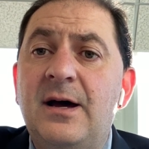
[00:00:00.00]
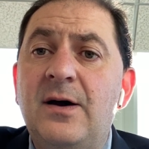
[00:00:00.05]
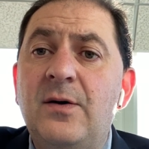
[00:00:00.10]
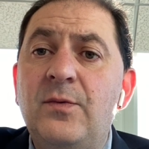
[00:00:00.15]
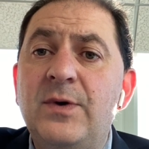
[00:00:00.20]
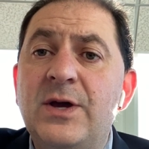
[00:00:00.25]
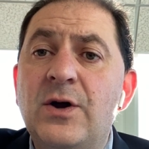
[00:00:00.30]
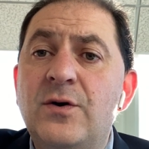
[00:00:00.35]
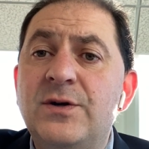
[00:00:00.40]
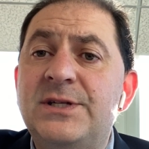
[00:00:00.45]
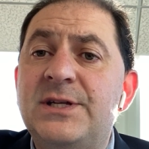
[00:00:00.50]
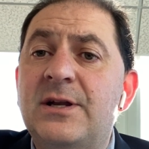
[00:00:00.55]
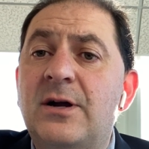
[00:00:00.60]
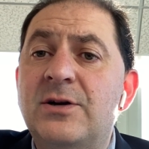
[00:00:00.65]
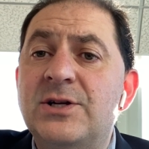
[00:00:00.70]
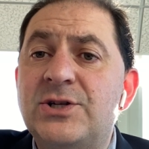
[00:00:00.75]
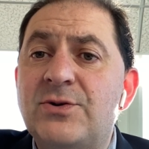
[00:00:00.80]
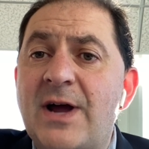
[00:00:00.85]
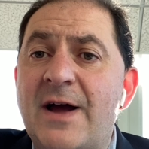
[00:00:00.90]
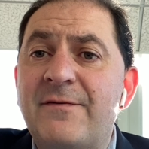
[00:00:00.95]
We hosted
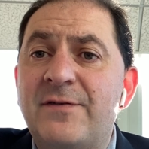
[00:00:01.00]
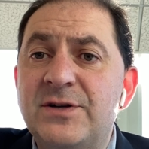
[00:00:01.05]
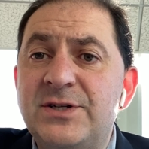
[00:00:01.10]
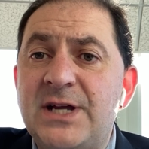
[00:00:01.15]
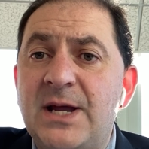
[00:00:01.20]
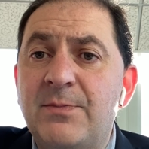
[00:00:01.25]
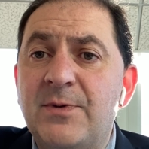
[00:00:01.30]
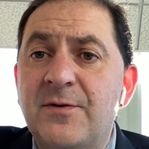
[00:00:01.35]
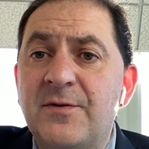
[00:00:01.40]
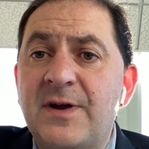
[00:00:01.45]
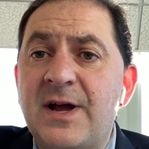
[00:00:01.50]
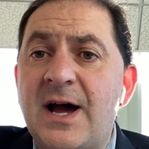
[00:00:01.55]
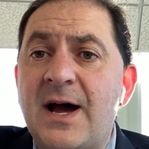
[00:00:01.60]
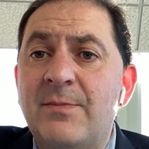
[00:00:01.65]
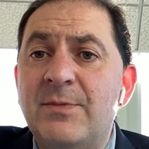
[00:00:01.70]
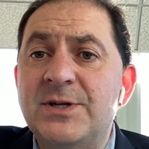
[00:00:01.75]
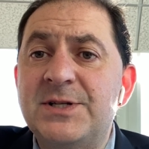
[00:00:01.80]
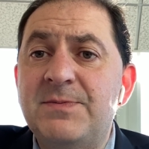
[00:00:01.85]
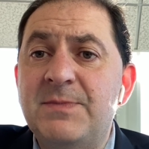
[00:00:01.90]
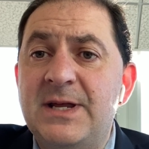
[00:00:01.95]
our Stratford Chamber of
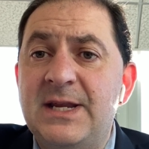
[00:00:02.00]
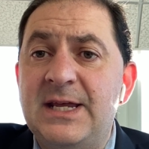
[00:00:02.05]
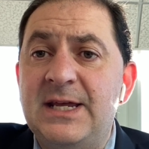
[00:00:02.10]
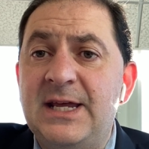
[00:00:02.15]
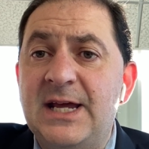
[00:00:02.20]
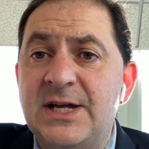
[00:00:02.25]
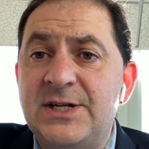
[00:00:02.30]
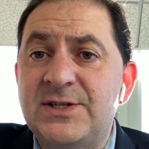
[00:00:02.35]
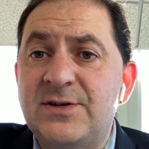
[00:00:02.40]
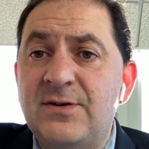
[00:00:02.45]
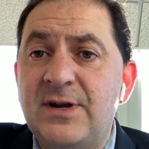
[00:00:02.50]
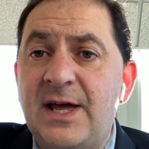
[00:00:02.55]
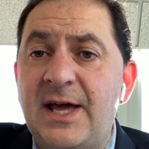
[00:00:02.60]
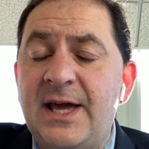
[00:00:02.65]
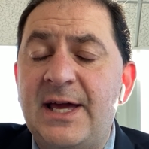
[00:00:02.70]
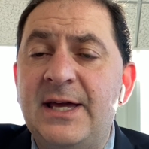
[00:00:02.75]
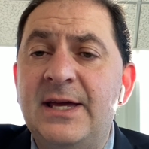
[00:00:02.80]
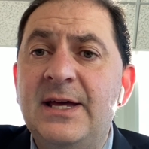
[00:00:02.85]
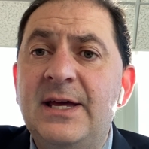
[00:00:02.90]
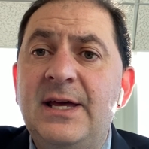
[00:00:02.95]
Commerce meeting
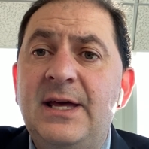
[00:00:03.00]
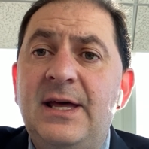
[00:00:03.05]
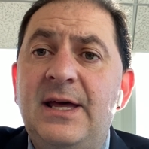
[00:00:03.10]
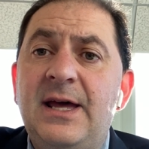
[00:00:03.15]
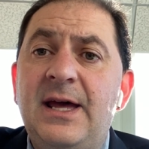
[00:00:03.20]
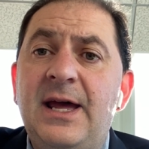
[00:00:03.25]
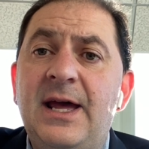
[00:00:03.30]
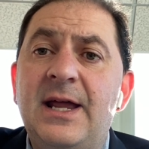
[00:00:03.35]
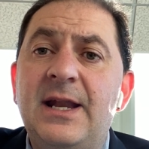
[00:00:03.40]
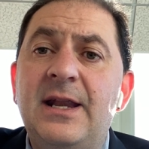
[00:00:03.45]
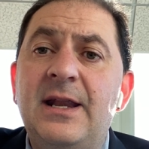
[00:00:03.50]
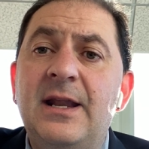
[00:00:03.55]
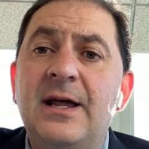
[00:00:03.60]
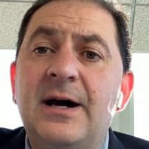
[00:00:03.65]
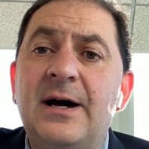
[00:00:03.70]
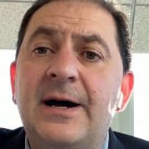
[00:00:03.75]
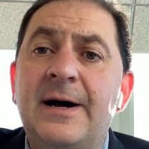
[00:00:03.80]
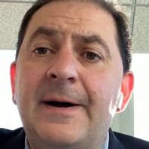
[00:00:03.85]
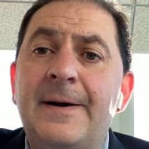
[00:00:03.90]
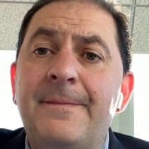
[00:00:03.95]
yesterday, and
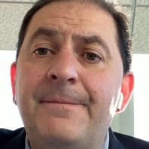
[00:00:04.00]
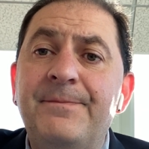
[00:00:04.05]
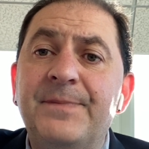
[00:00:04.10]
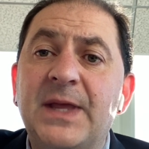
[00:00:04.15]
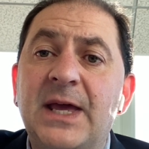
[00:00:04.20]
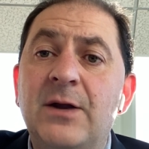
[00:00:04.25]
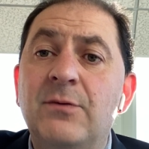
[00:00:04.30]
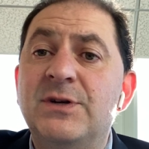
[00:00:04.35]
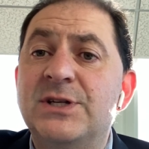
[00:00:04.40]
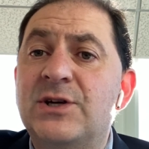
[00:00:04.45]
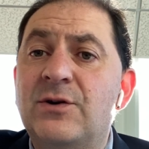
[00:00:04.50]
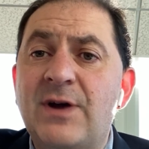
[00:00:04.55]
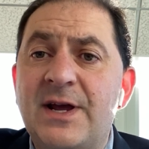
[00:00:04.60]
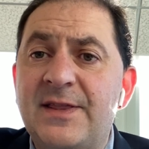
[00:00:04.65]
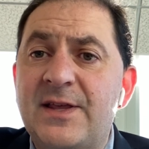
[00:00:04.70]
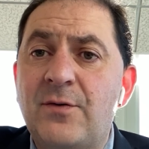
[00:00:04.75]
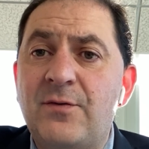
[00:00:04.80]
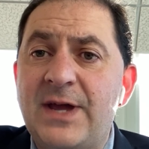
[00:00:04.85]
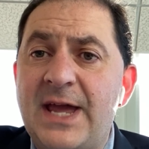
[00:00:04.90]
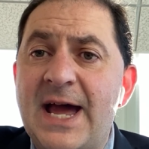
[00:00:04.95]
it was
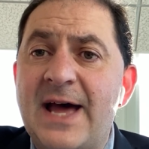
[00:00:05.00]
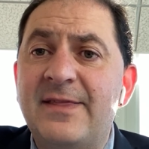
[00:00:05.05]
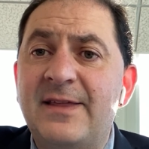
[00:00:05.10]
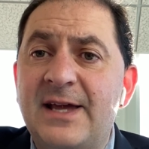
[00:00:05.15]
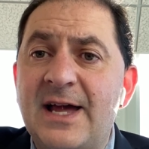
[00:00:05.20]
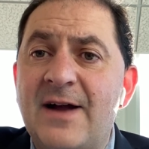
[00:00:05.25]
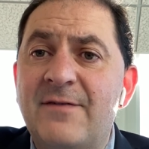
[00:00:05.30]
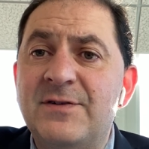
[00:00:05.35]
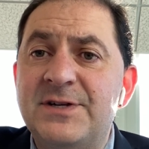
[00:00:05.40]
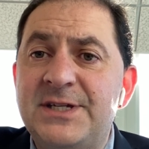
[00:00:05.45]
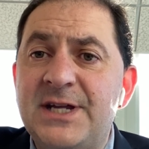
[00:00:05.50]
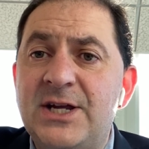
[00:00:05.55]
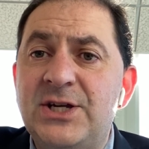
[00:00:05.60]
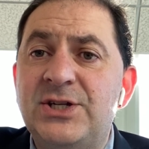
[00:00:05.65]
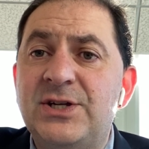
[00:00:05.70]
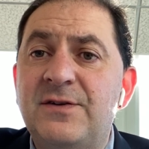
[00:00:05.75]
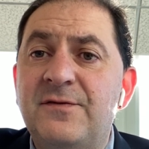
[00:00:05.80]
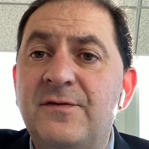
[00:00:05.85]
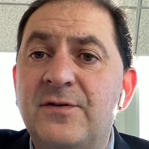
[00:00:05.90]
great that we had the conversation